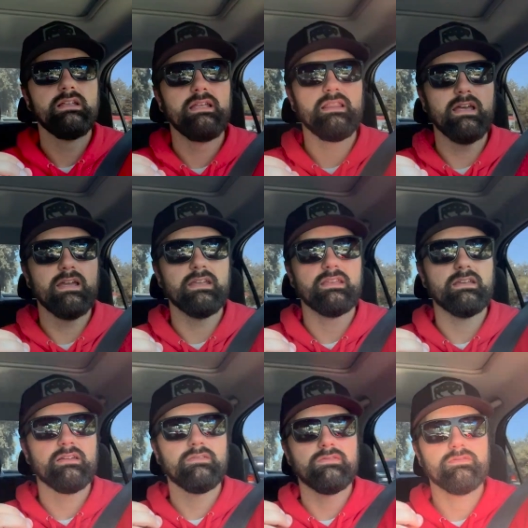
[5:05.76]
it like
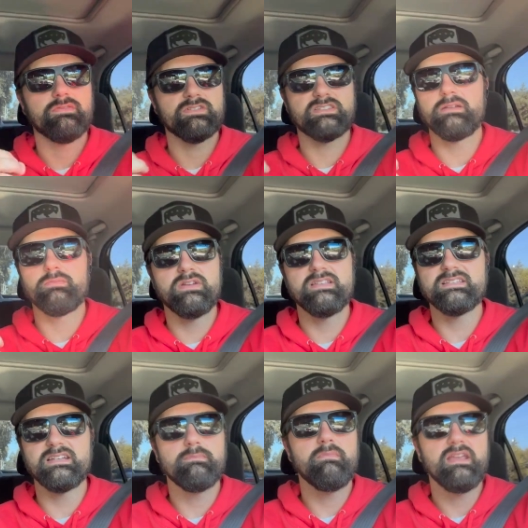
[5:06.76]
for some
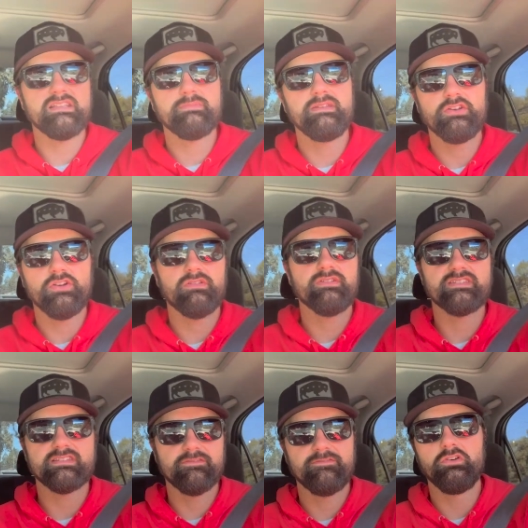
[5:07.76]
reason it makes me nervous
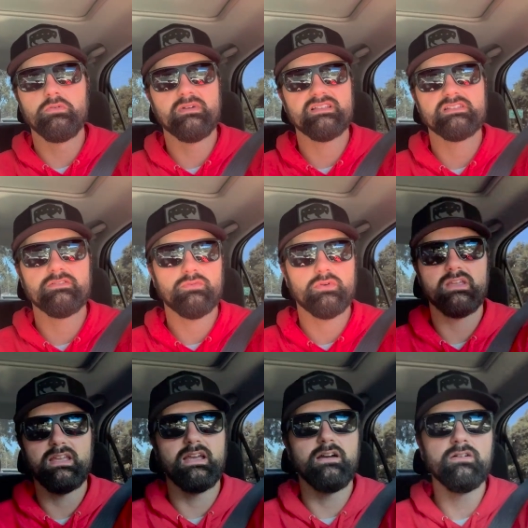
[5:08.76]
to film myself
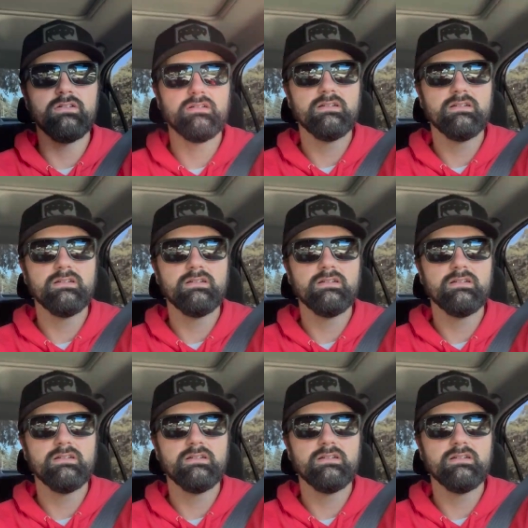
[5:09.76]
working out.